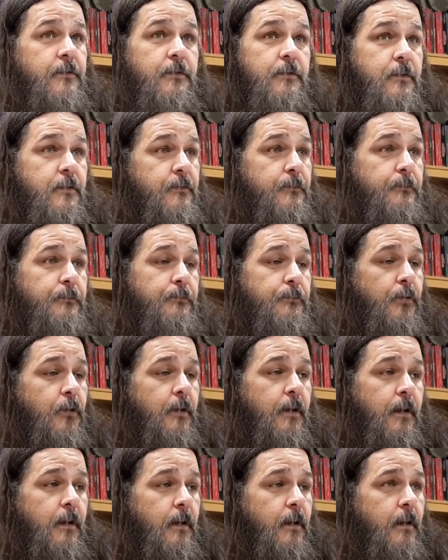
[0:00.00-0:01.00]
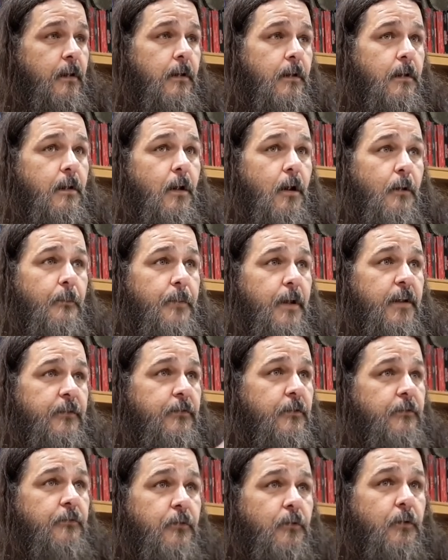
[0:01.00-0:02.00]
Just putting our best
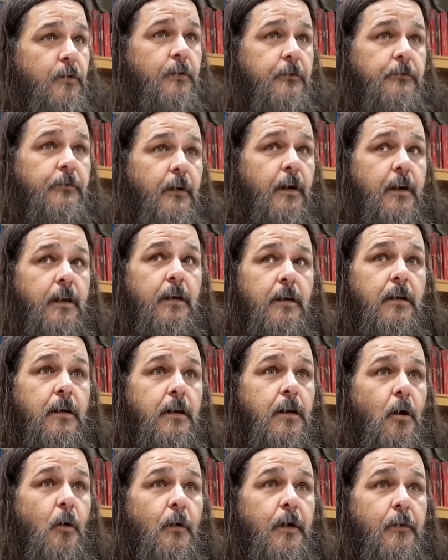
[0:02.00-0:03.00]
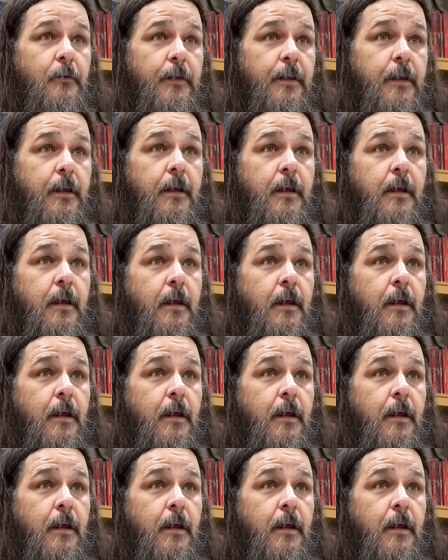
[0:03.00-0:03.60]
foot forward and fucking going with it.